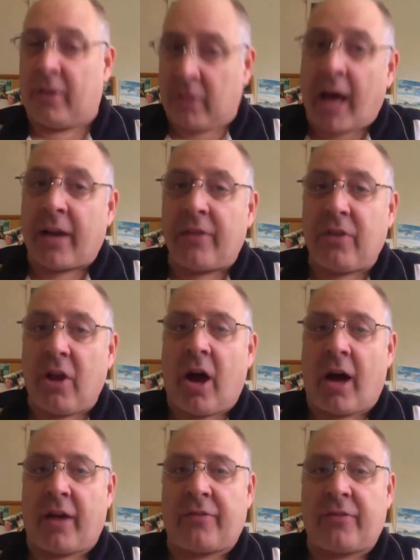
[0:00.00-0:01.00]
A lot is
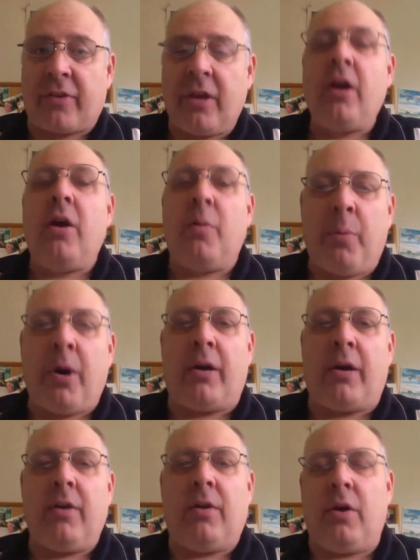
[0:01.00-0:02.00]
lost,
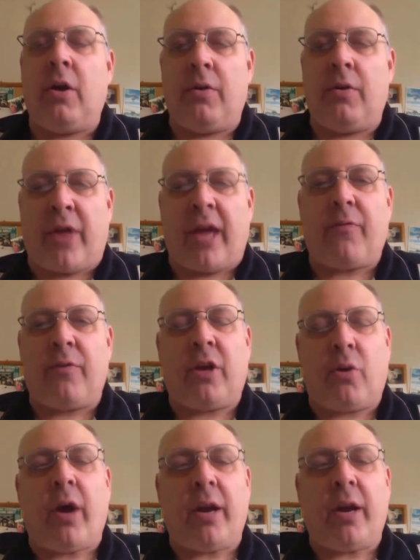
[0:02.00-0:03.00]
but thankfully,
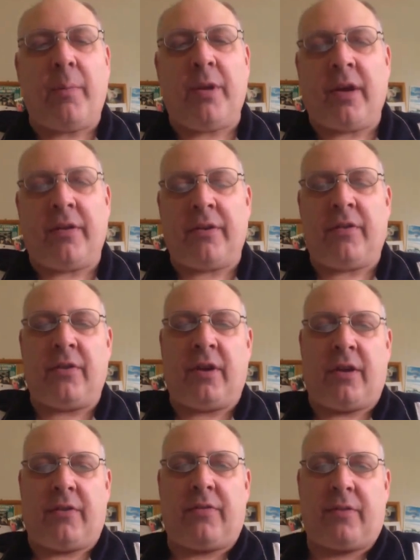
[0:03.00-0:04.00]
quite a bit does
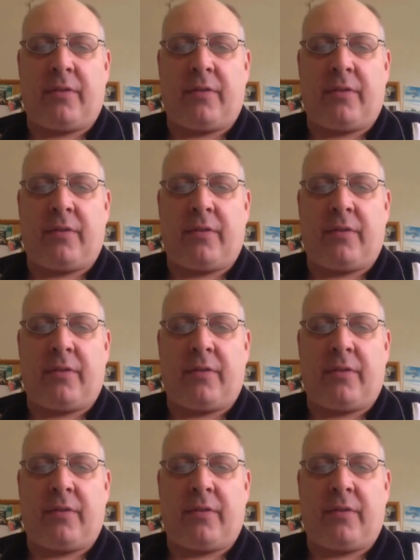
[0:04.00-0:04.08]
exist.